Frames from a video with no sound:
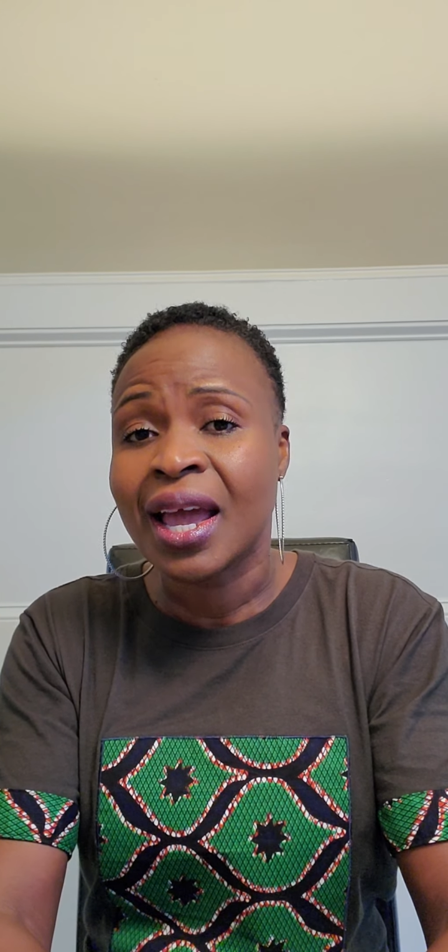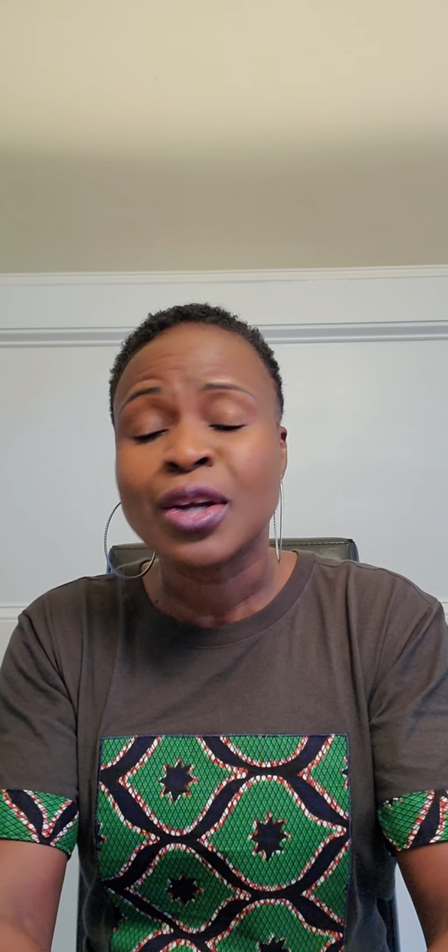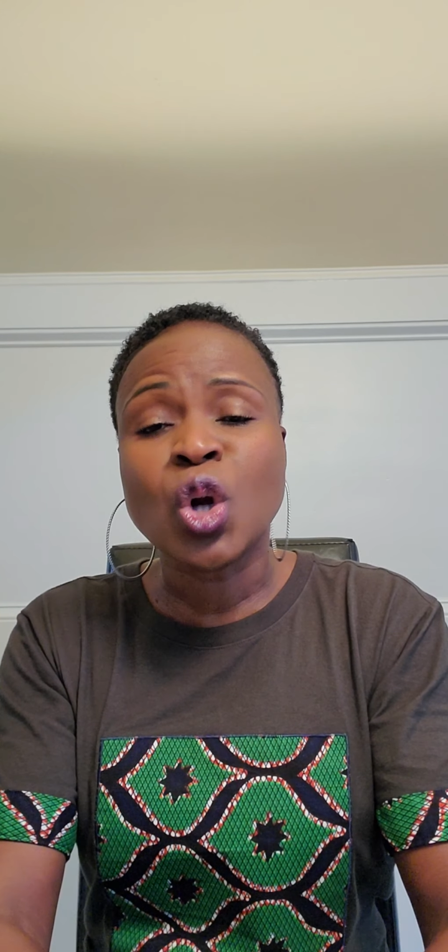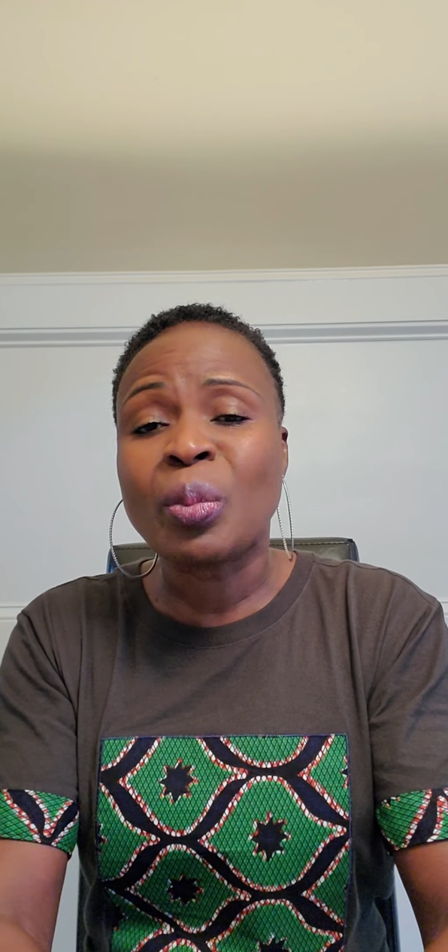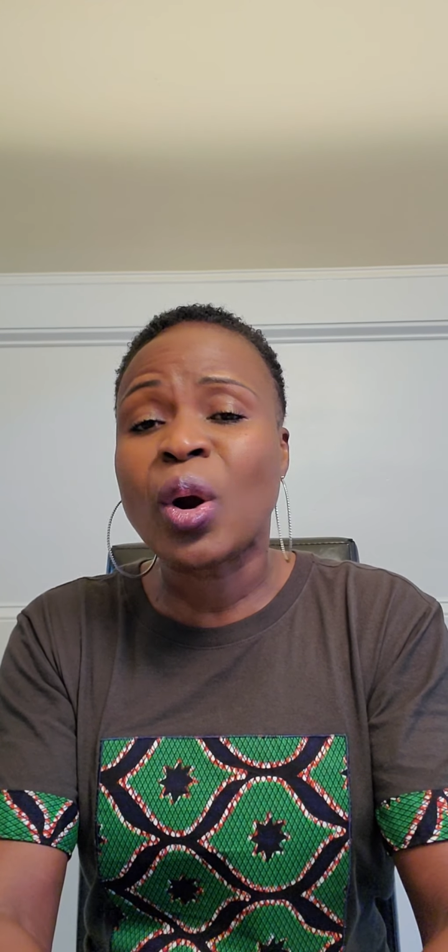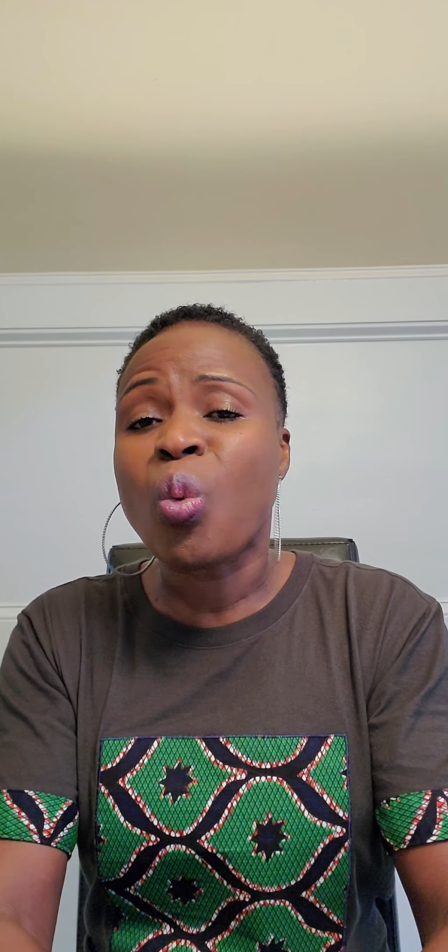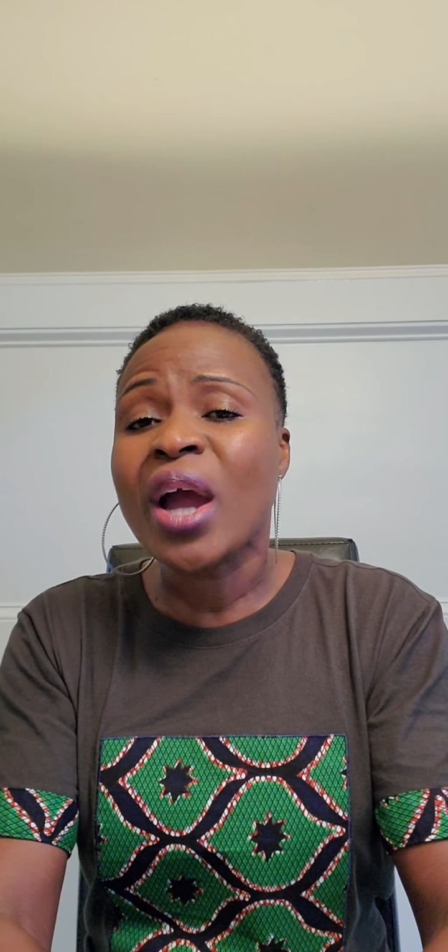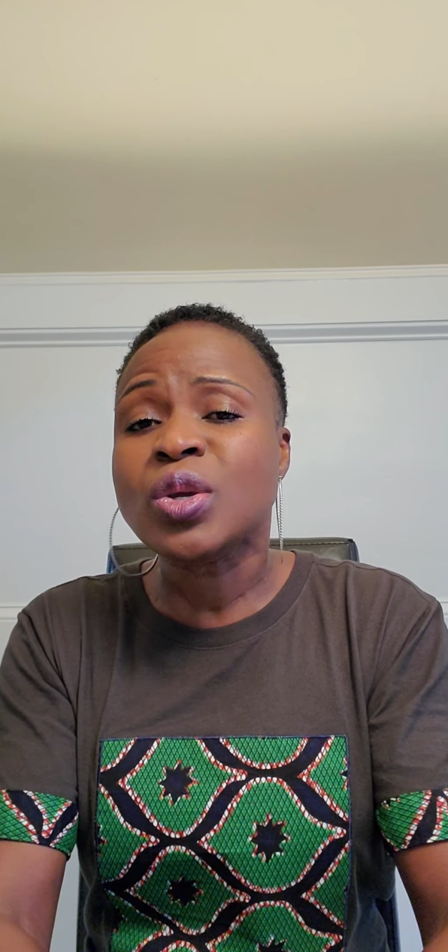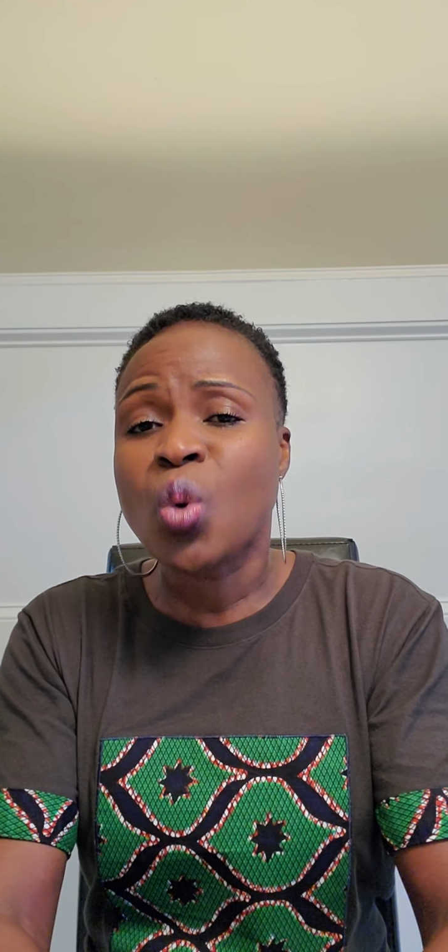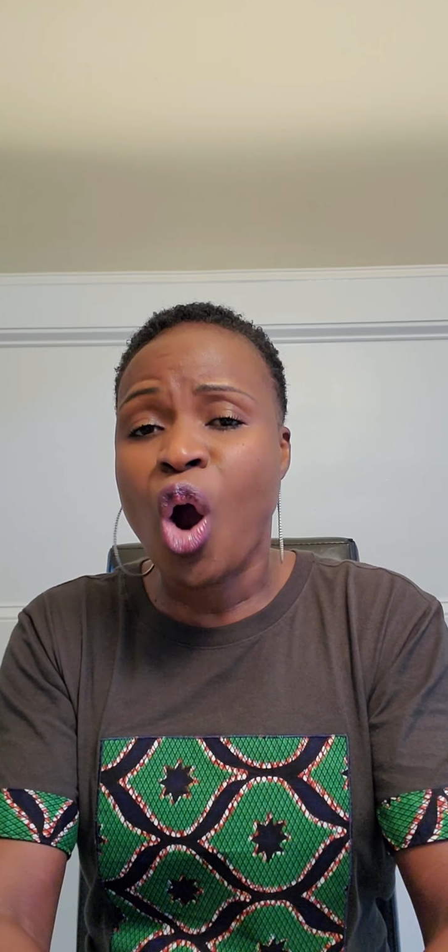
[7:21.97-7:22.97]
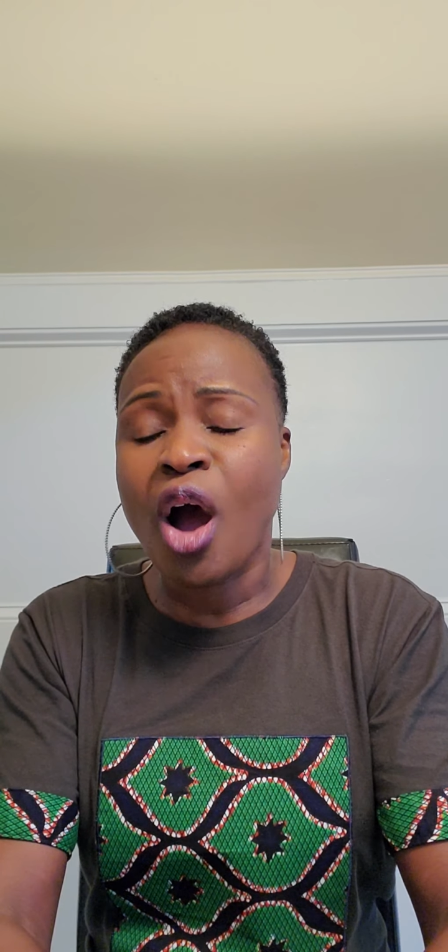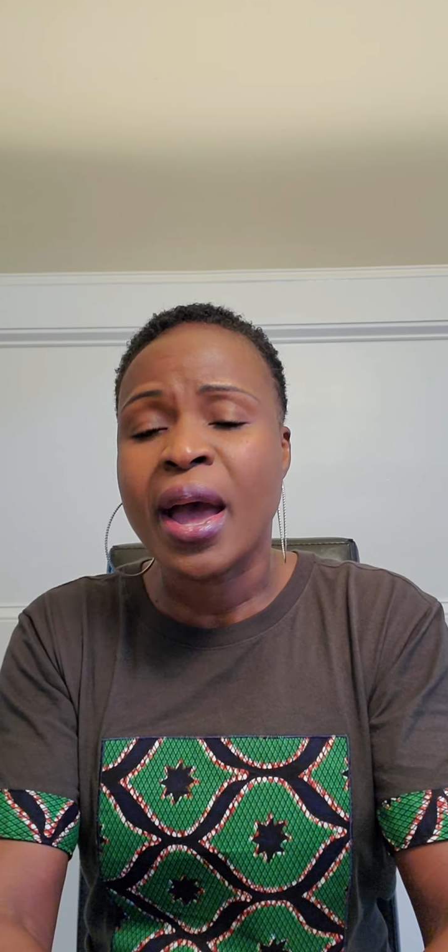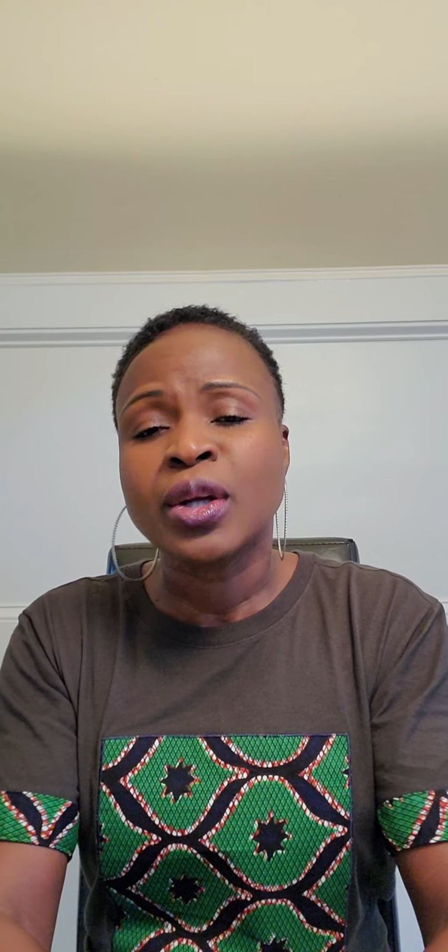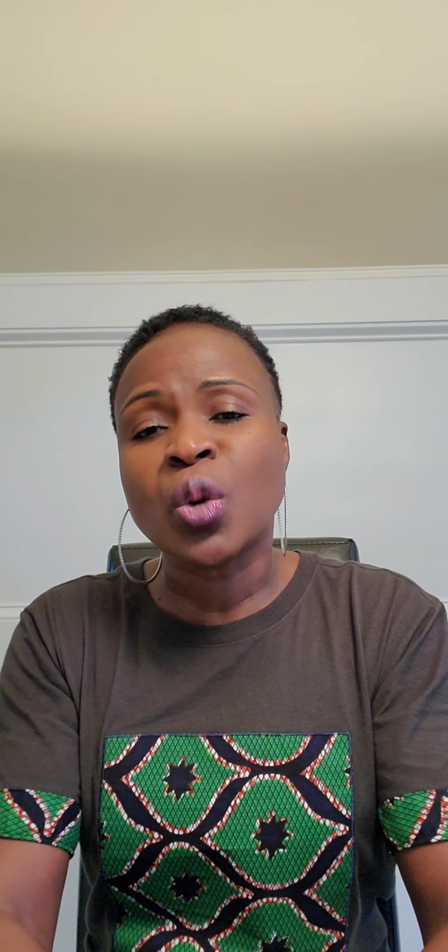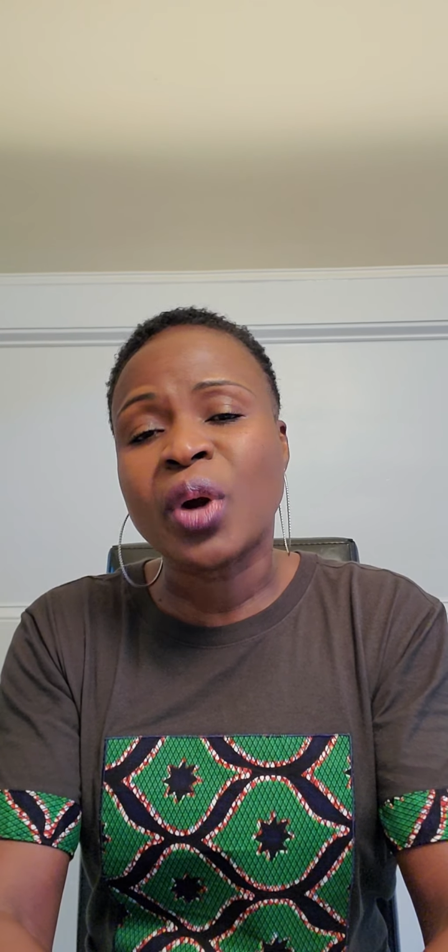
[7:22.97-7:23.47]
No matter where you are,
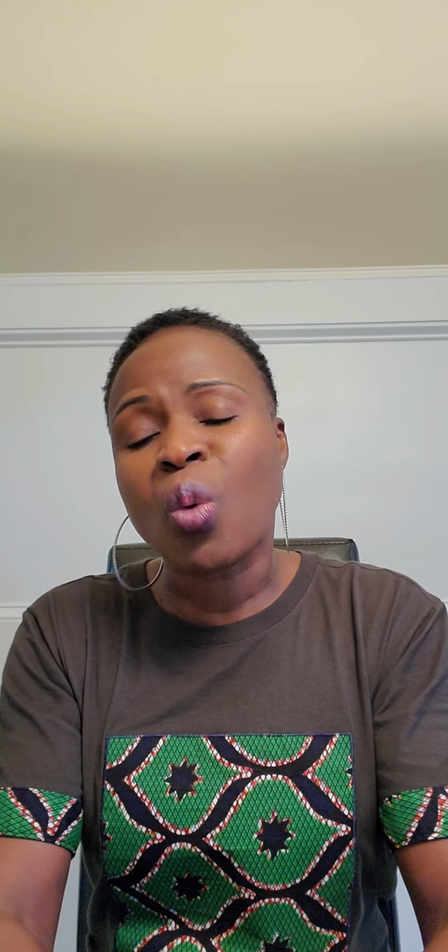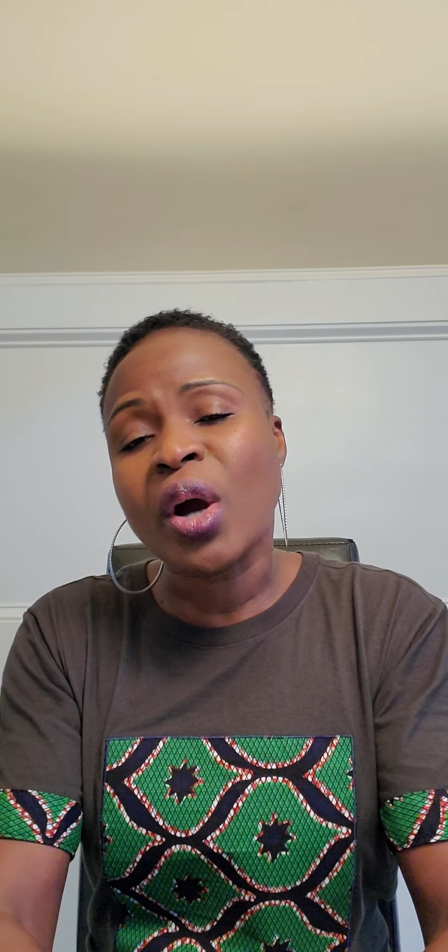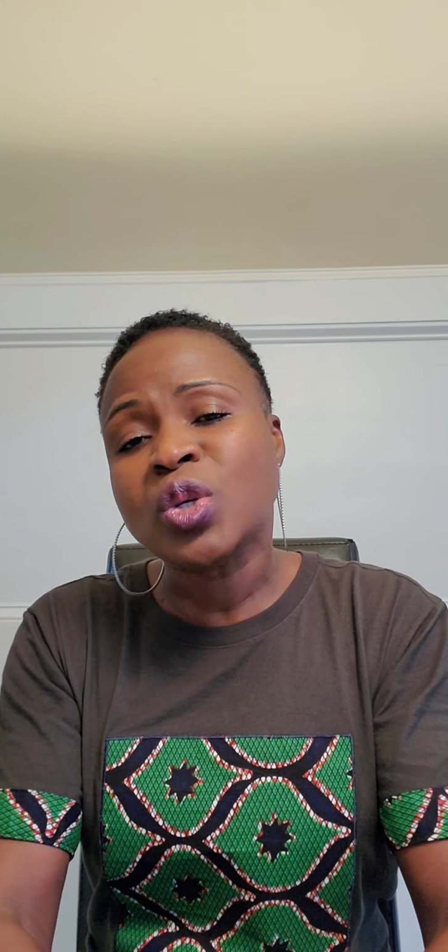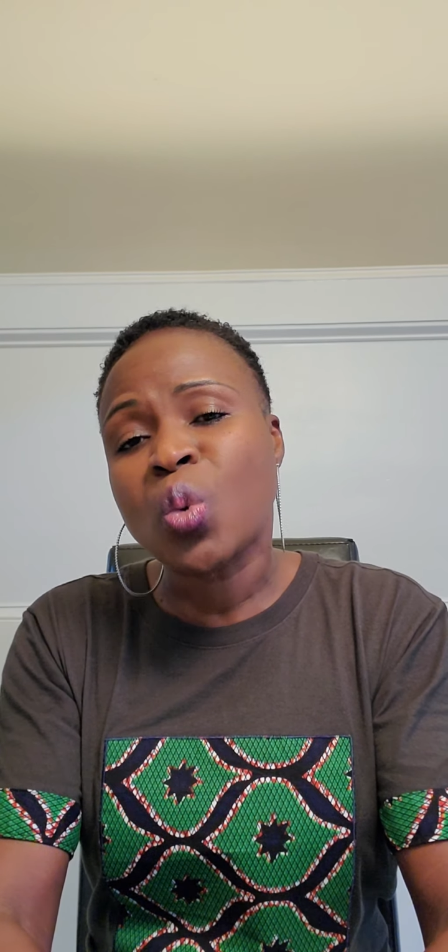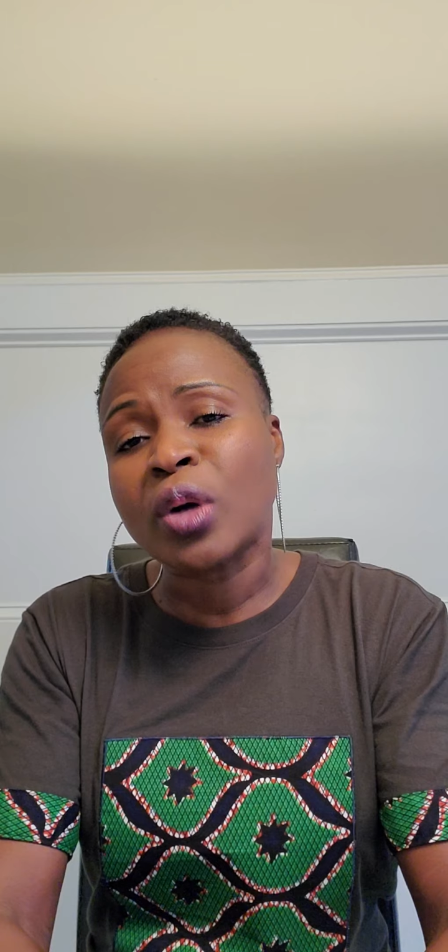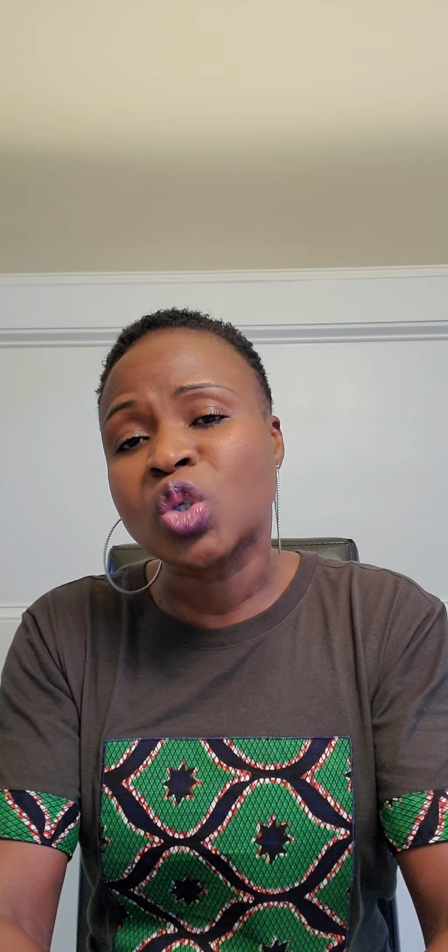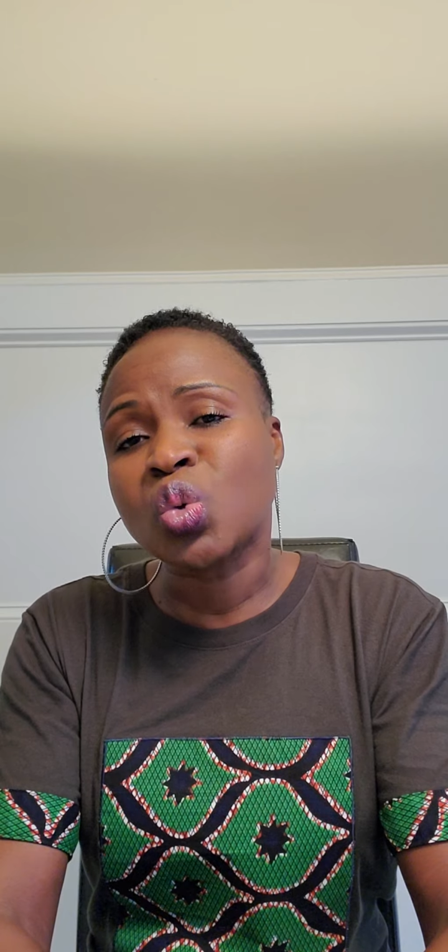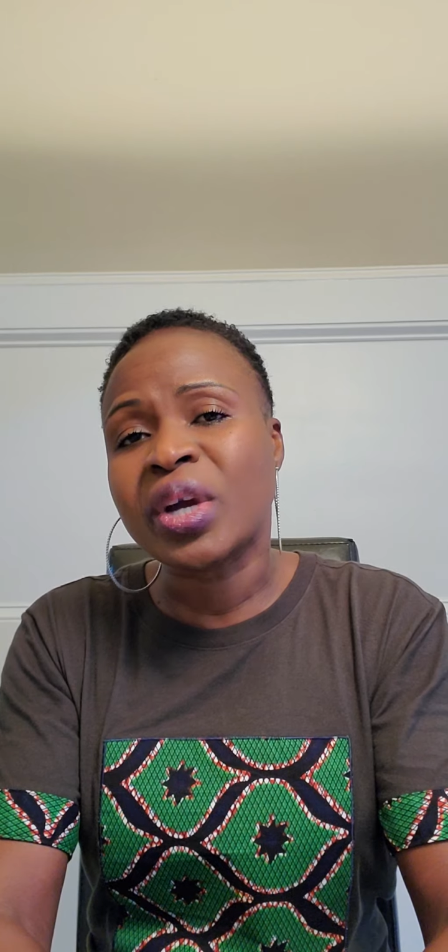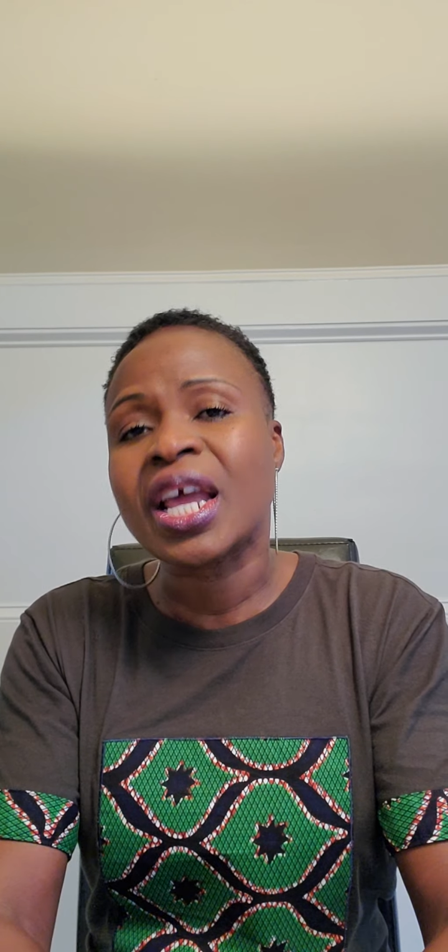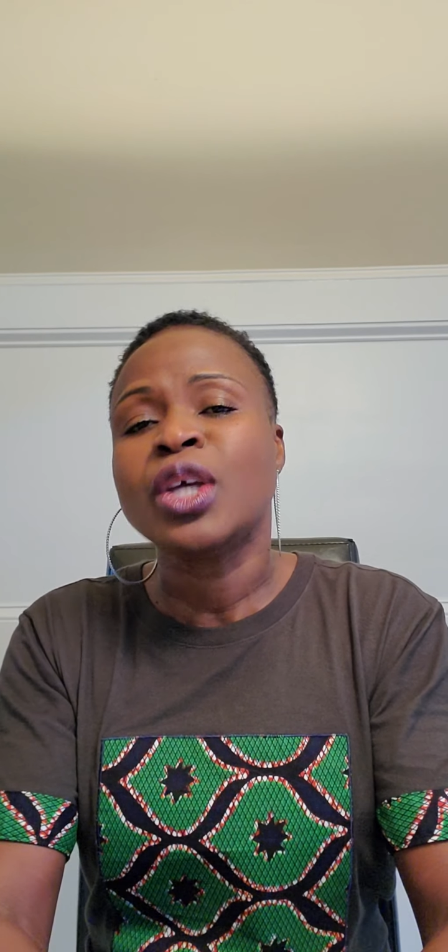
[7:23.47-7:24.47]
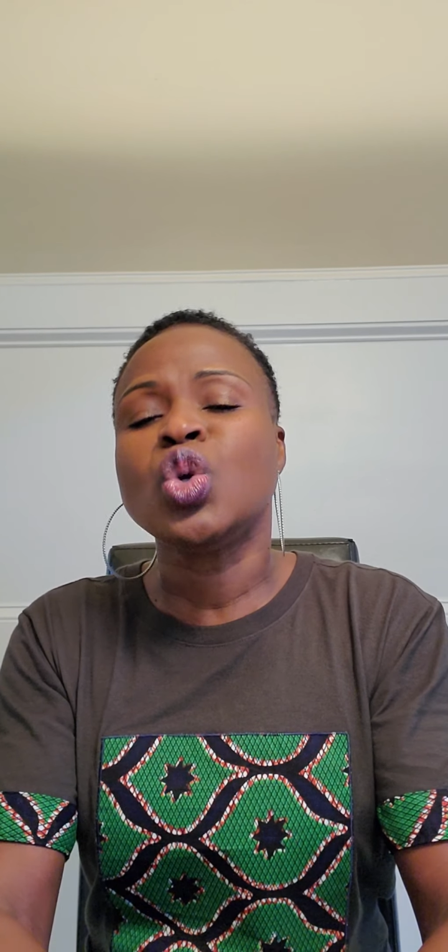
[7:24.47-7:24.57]
no matter what you are doing,